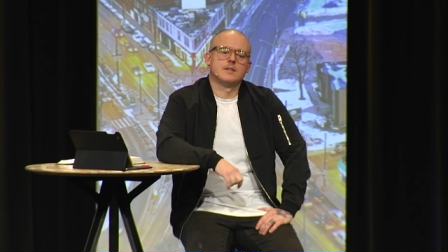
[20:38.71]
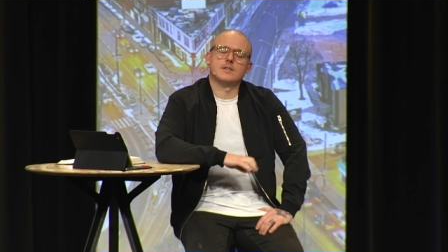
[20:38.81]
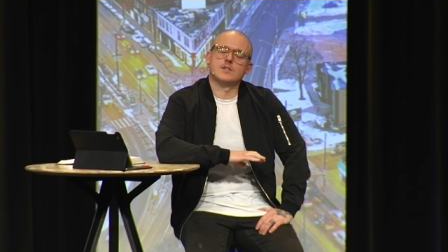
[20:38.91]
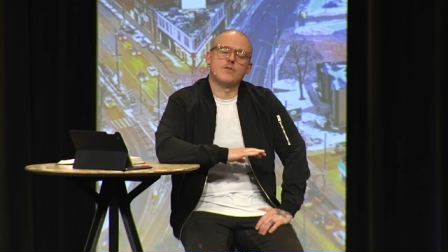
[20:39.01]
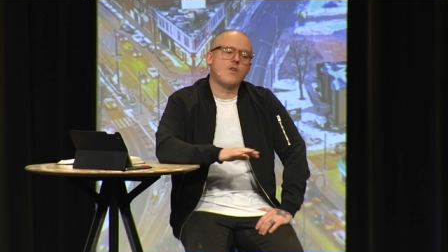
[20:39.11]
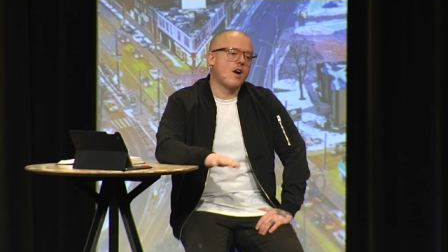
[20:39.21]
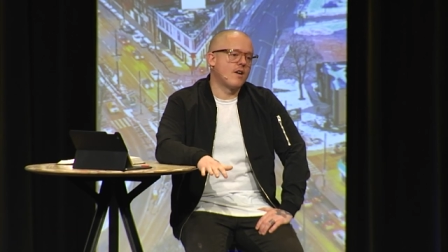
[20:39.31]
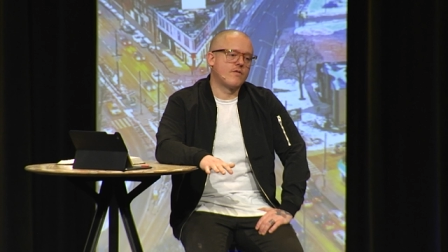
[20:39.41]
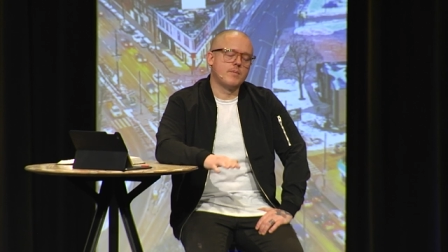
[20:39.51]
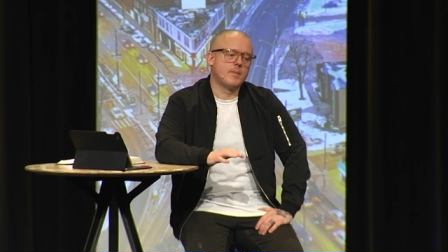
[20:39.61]
This is
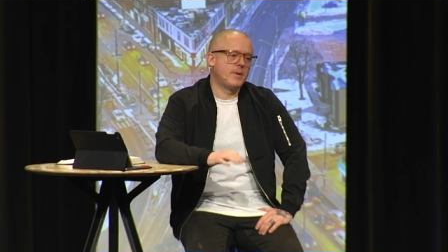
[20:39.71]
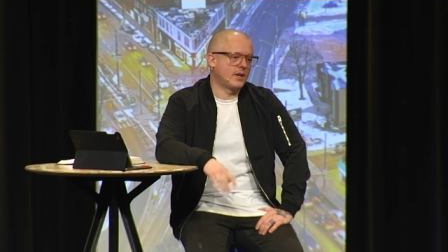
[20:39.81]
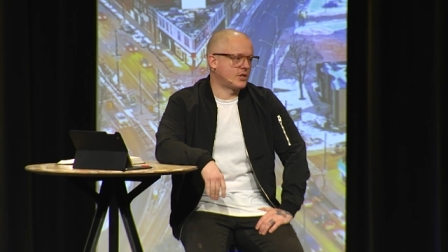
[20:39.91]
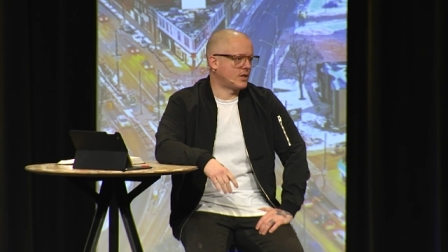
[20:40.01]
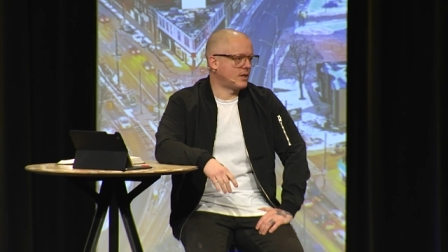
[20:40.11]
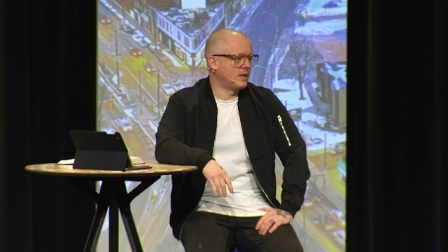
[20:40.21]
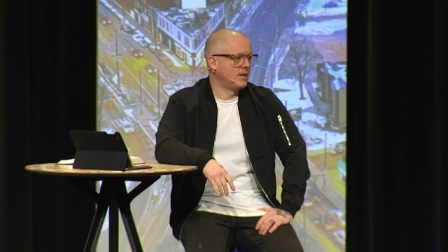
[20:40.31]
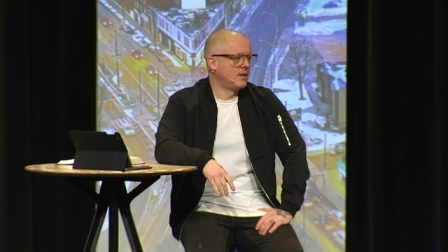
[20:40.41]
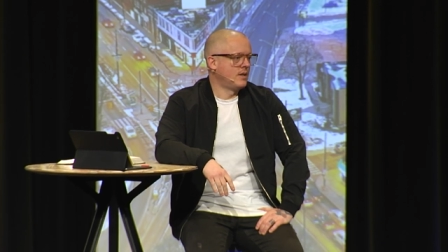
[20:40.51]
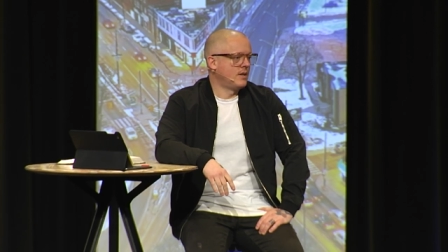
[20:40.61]
far from the picture
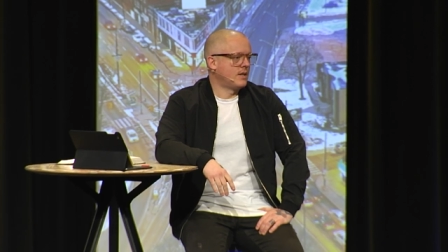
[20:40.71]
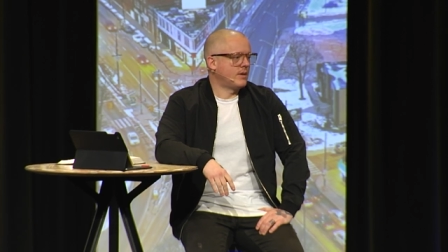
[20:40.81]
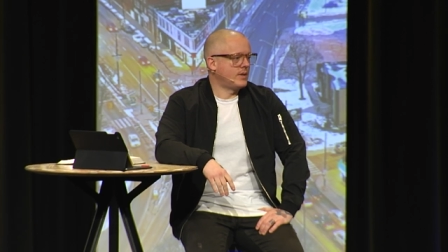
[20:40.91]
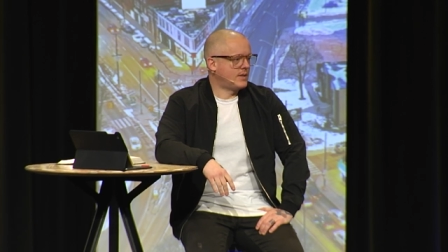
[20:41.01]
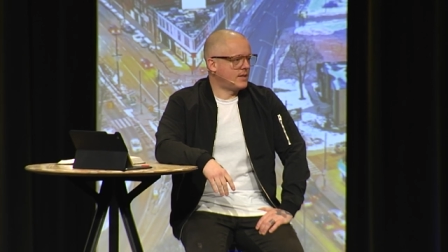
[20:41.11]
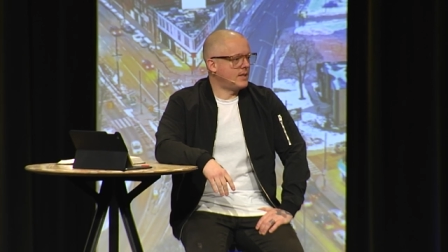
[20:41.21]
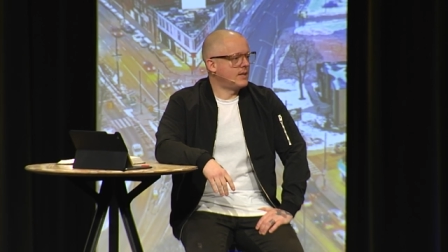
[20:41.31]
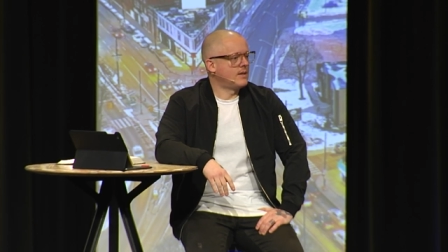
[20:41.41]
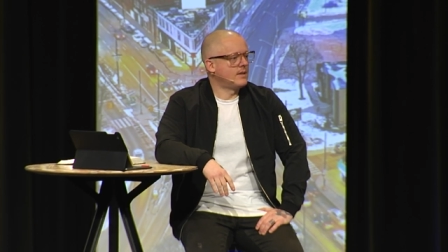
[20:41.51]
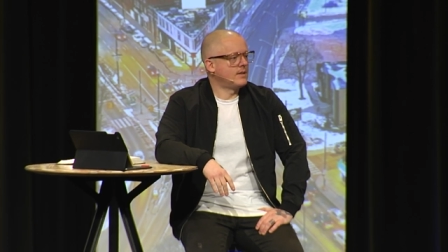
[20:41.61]
that we
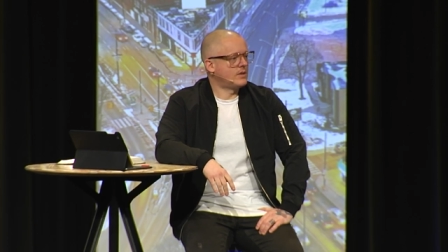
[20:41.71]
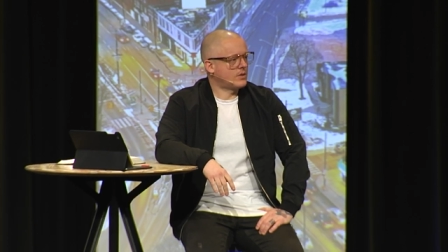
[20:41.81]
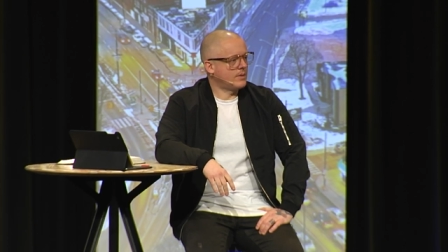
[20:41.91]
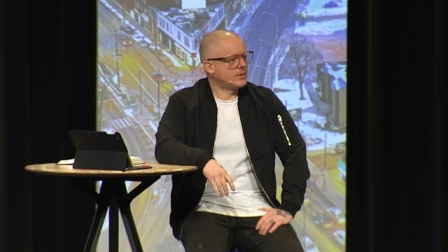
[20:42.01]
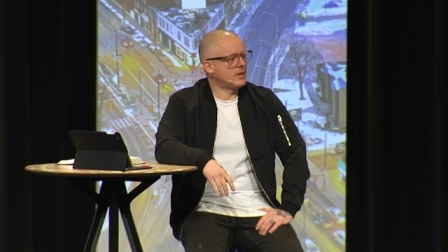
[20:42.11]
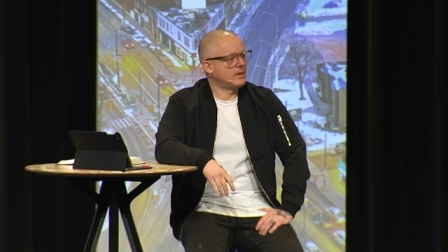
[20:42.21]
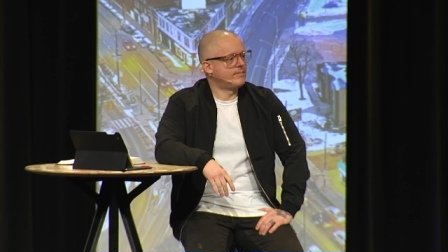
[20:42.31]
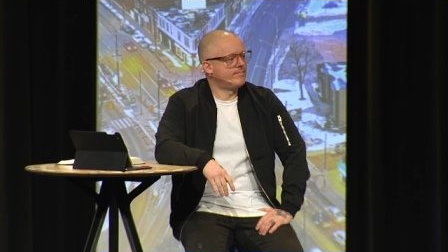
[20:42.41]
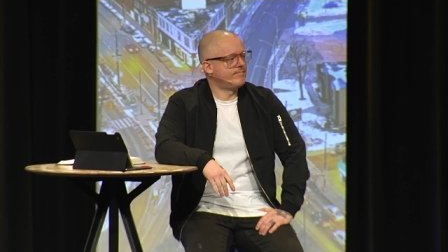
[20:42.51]
see in scripture.